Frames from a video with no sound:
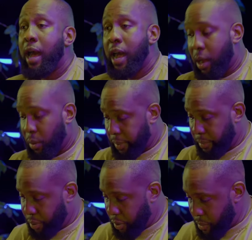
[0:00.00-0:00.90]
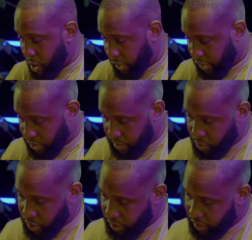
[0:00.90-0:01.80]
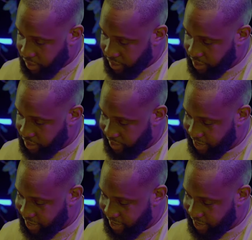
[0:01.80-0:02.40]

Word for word: I will be bookmarking some work here.